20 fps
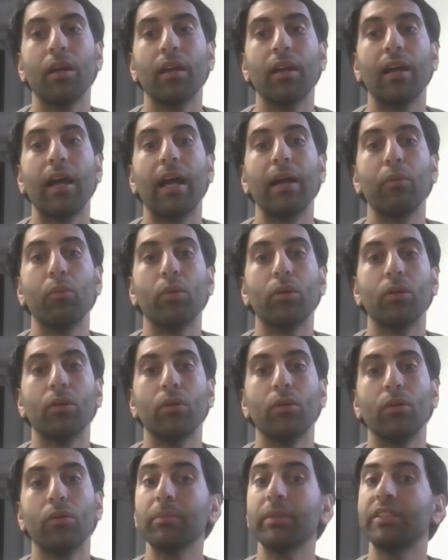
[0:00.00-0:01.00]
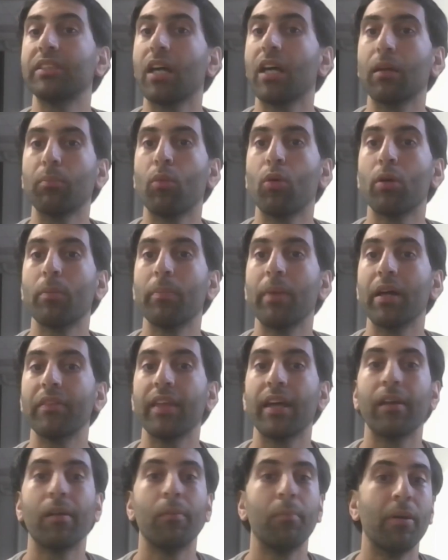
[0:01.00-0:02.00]
I will really talk more about
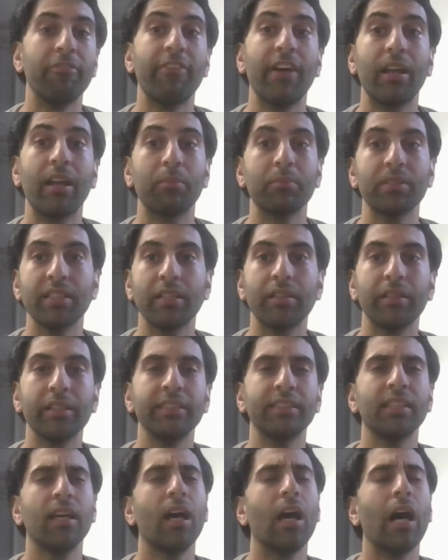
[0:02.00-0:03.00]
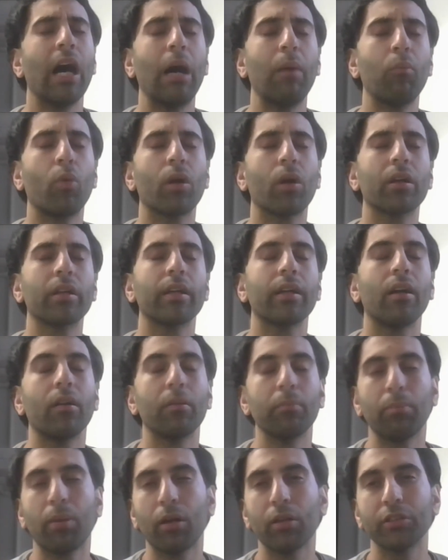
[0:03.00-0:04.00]
that on my venom series. I'm working
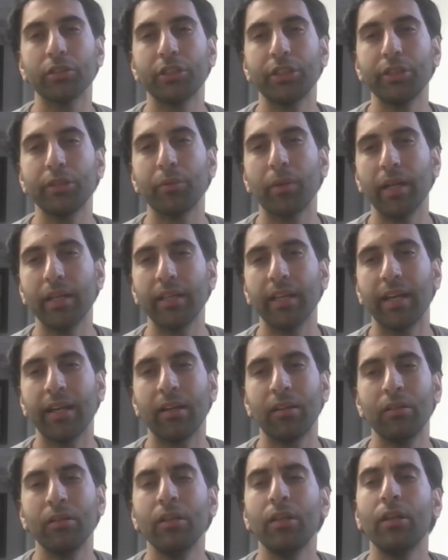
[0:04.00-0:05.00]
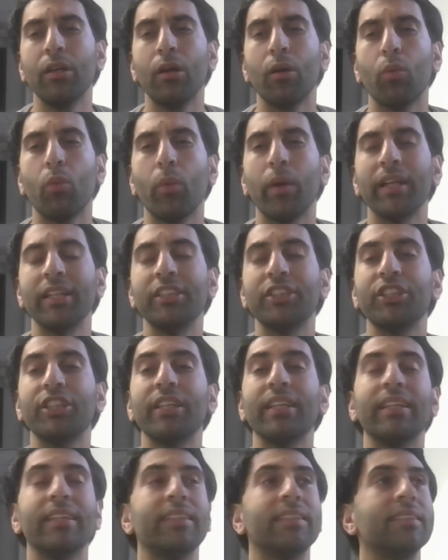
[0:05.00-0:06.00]
on part two right now, which
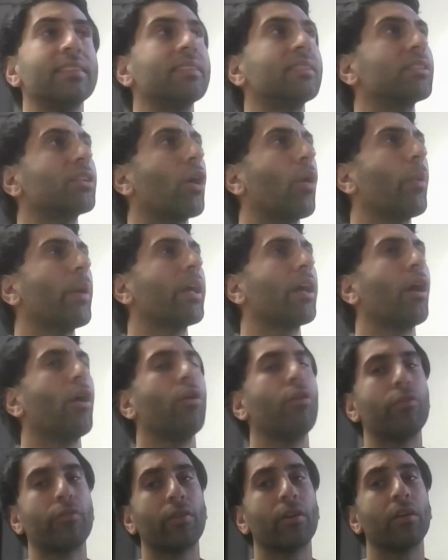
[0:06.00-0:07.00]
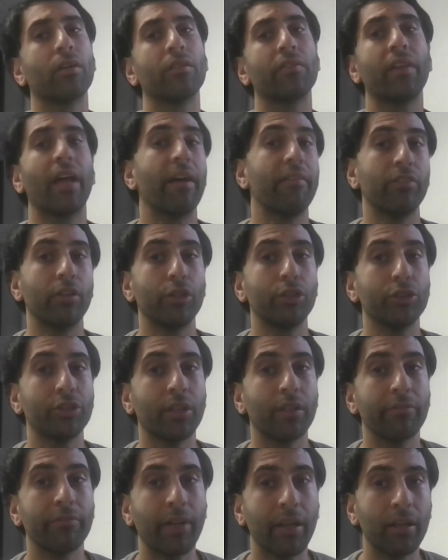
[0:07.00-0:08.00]
is going over the
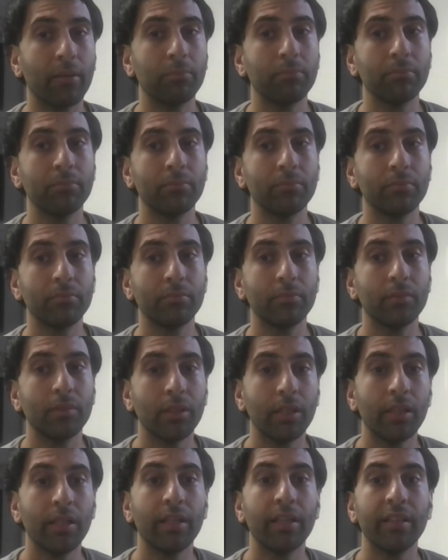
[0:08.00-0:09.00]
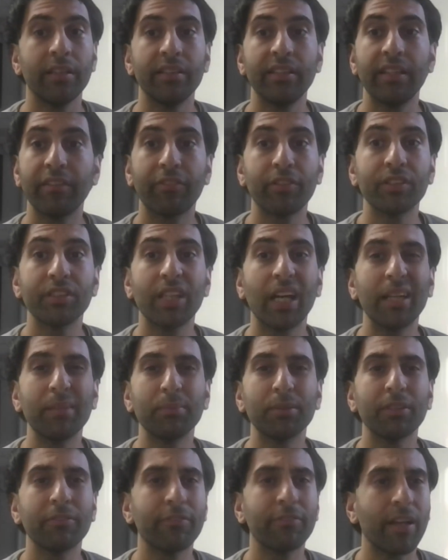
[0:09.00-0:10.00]
evolution of venom, different
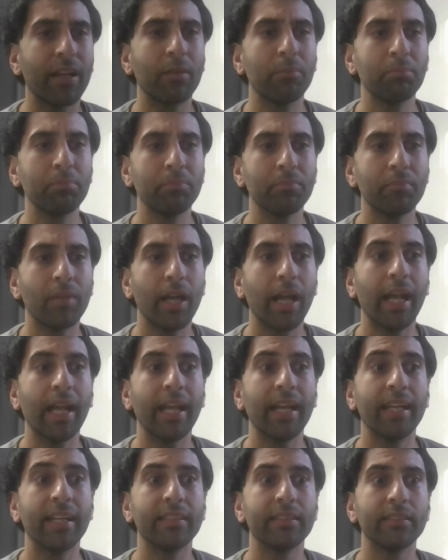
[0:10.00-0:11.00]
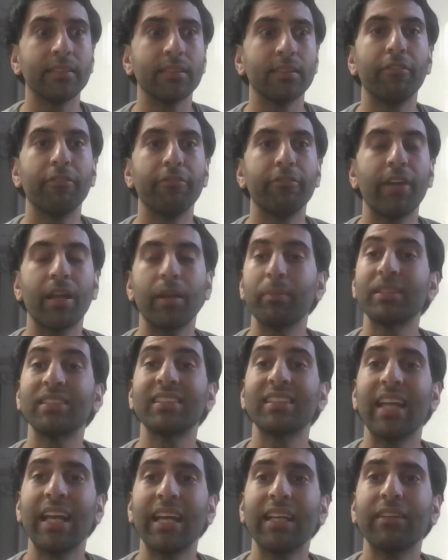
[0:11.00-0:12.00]
types of venom, and venomous
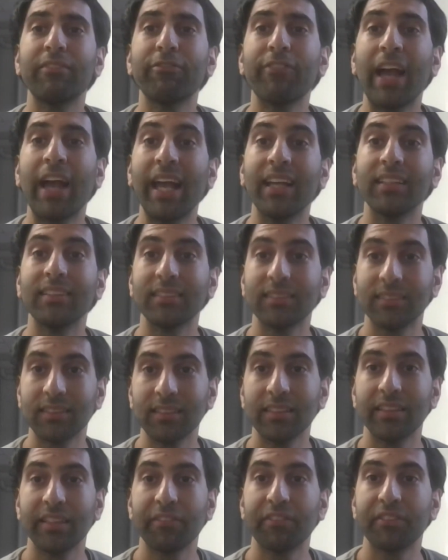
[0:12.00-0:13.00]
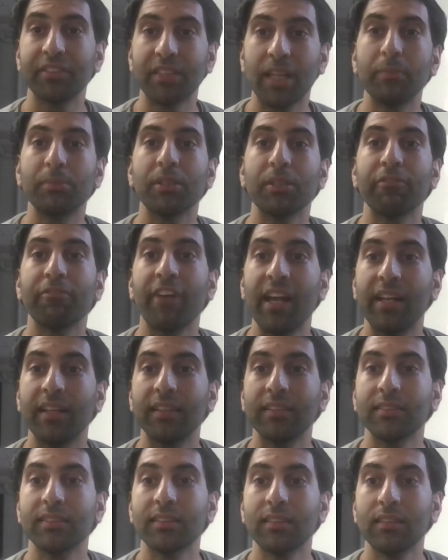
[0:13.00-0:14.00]
snake fangs, different types of
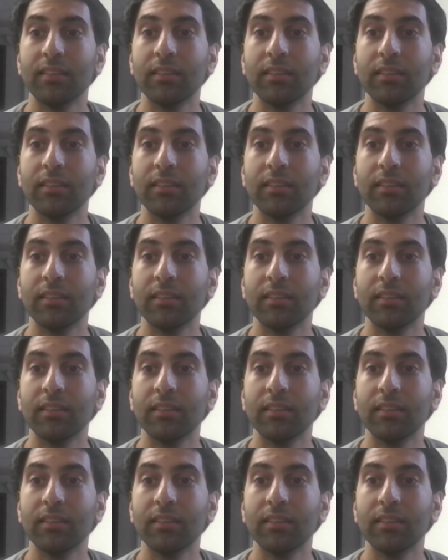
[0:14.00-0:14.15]
fangs.